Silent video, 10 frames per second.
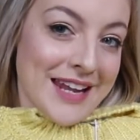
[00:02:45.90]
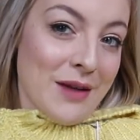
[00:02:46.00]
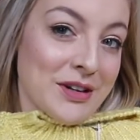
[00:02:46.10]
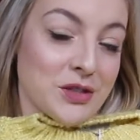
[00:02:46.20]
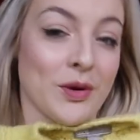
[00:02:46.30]

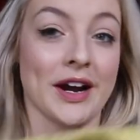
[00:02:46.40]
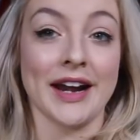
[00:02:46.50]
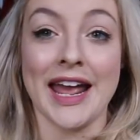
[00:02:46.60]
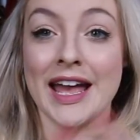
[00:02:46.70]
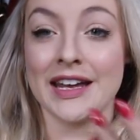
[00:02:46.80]
Can't wait to wear
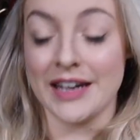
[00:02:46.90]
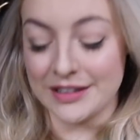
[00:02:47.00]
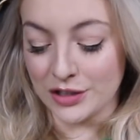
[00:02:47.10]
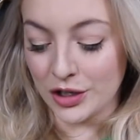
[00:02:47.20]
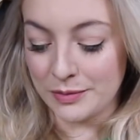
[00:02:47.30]
it. And
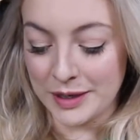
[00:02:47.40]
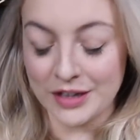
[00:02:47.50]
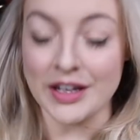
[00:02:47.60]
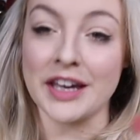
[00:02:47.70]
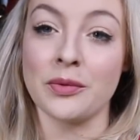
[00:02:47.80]
it's good
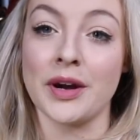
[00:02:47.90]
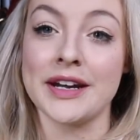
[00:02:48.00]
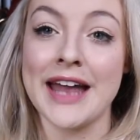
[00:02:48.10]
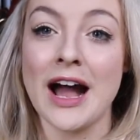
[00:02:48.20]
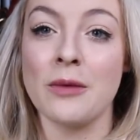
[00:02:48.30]
because I could wear
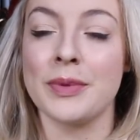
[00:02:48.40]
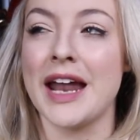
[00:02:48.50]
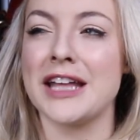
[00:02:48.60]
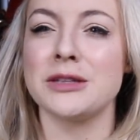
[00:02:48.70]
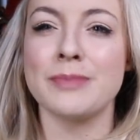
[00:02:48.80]
it now,
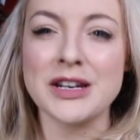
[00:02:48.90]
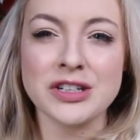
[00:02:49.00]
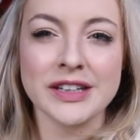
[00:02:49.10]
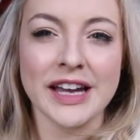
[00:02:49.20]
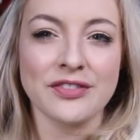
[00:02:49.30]
but
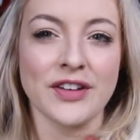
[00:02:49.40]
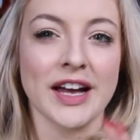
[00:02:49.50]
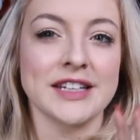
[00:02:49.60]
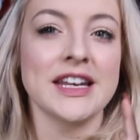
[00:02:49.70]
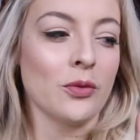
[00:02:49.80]
especially I
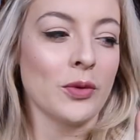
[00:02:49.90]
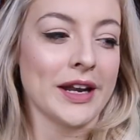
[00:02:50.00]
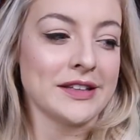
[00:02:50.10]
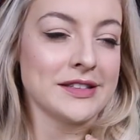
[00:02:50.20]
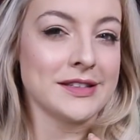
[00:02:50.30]
find
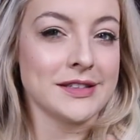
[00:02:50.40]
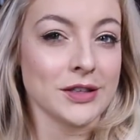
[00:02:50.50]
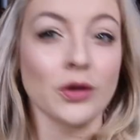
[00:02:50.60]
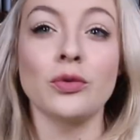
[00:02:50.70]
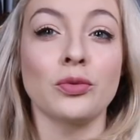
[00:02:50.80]
when it's
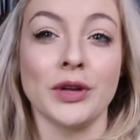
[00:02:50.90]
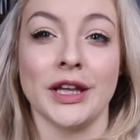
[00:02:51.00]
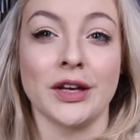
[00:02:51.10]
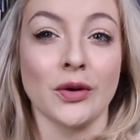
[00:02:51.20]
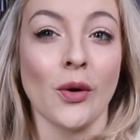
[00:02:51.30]
still
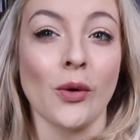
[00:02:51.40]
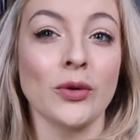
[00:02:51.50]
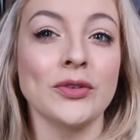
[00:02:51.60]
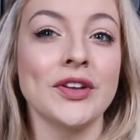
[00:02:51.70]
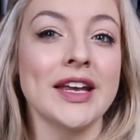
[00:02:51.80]
really
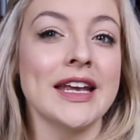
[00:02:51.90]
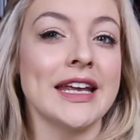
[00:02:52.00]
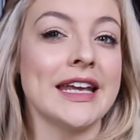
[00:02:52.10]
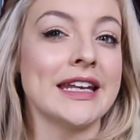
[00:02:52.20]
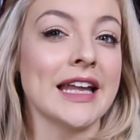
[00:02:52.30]
cold
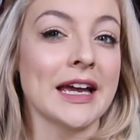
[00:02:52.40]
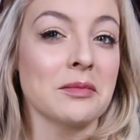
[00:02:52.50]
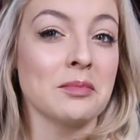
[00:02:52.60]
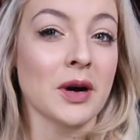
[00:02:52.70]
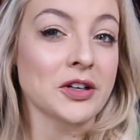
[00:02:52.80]
in
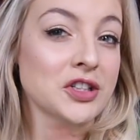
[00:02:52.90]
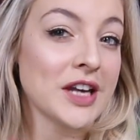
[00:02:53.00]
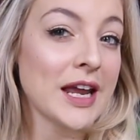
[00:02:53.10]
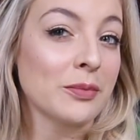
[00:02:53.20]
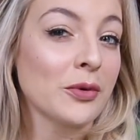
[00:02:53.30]
like March
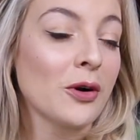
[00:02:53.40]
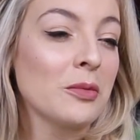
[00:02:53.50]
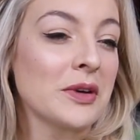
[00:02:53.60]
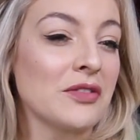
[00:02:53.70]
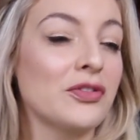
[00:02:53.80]
and
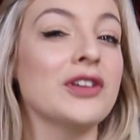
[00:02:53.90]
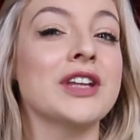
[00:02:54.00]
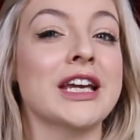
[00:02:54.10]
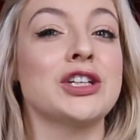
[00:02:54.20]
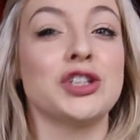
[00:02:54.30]
April, but it
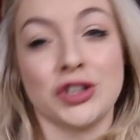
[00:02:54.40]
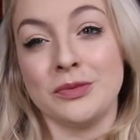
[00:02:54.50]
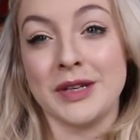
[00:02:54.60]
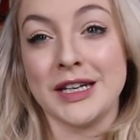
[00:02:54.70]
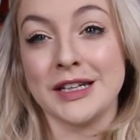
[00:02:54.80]
feels like it
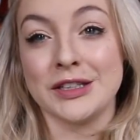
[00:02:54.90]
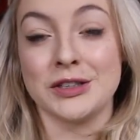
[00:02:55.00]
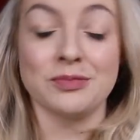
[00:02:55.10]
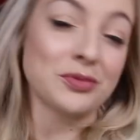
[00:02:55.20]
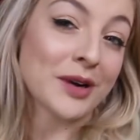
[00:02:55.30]
should be
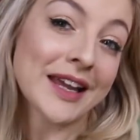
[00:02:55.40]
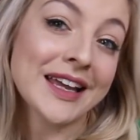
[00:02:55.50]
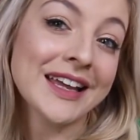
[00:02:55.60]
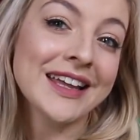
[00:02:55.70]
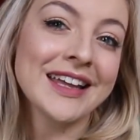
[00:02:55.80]

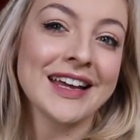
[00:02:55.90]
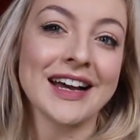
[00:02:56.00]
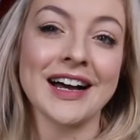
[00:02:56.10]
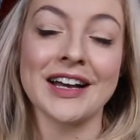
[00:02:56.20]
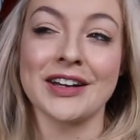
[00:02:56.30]
spring.
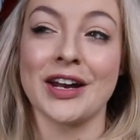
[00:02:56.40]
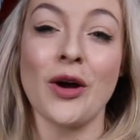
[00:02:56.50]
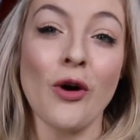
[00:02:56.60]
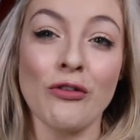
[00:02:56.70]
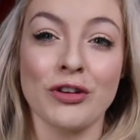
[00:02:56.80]
You're kind
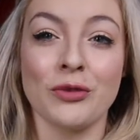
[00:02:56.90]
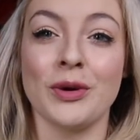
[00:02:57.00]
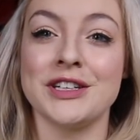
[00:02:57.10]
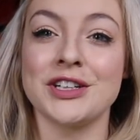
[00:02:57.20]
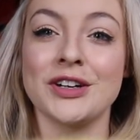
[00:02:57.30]
of over the
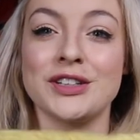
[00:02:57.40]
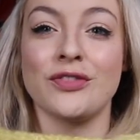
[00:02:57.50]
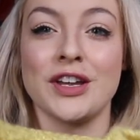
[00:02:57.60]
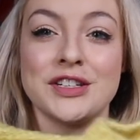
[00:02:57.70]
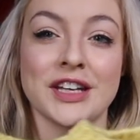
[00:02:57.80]
winter. It's
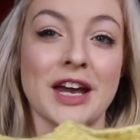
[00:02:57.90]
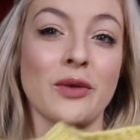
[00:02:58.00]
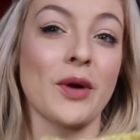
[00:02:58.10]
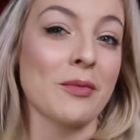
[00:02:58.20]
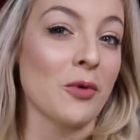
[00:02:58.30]
fun to kind
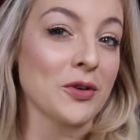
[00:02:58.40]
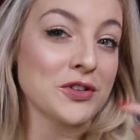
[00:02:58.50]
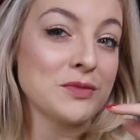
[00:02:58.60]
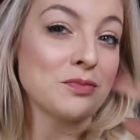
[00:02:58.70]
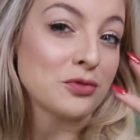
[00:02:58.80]
of wear more
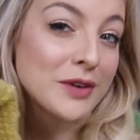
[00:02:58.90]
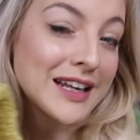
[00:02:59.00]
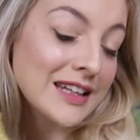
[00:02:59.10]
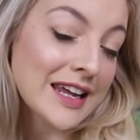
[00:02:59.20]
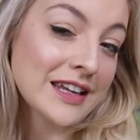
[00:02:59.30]

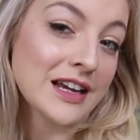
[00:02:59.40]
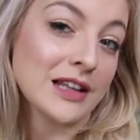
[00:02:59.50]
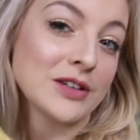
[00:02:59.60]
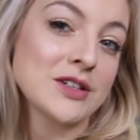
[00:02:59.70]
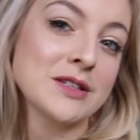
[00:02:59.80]
spring-like
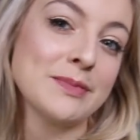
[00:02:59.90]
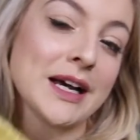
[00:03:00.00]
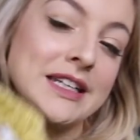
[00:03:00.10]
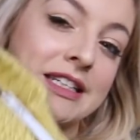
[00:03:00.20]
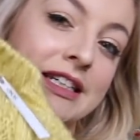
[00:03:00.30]
colors,
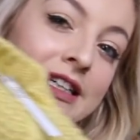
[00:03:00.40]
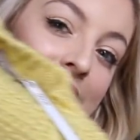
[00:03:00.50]
but